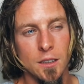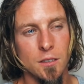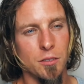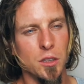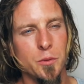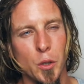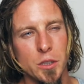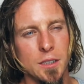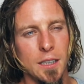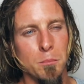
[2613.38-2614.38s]
for the
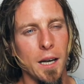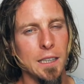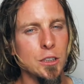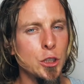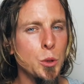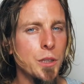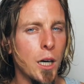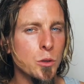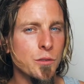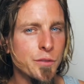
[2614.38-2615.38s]
first time back in
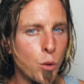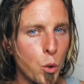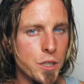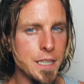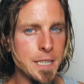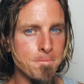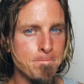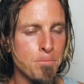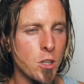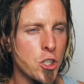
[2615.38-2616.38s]
2014.
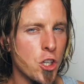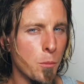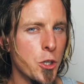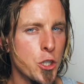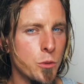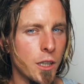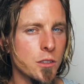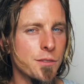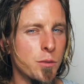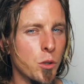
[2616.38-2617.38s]
Summer
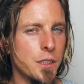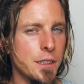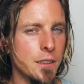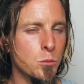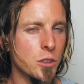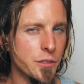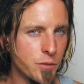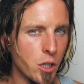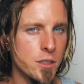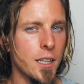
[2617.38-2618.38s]
2014 was the
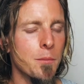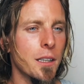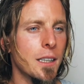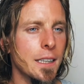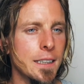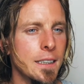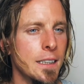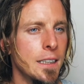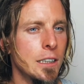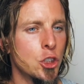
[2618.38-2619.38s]
first time that I
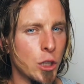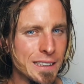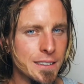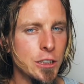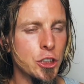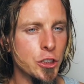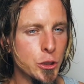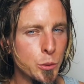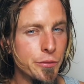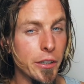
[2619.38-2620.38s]
transitioned
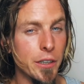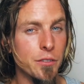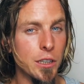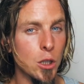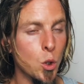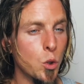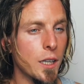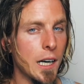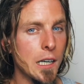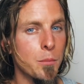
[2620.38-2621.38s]
to very, very low
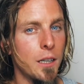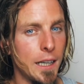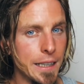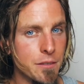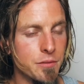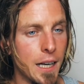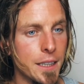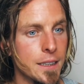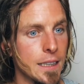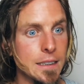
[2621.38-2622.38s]
carb, high
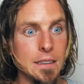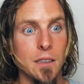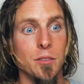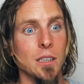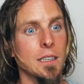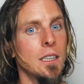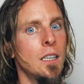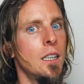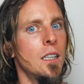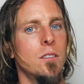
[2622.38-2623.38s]
fat. And yeah, for like
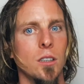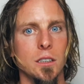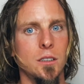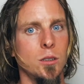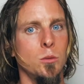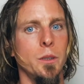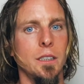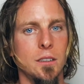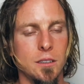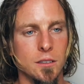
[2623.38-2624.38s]
2
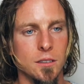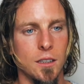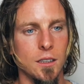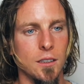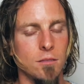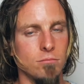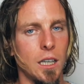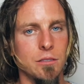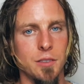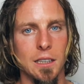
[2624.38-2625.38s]
weeks,
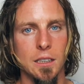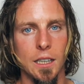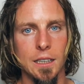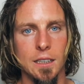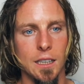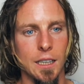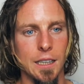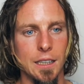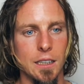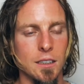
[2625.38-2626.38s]
I felt like
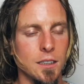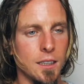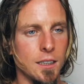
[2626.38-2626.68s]
a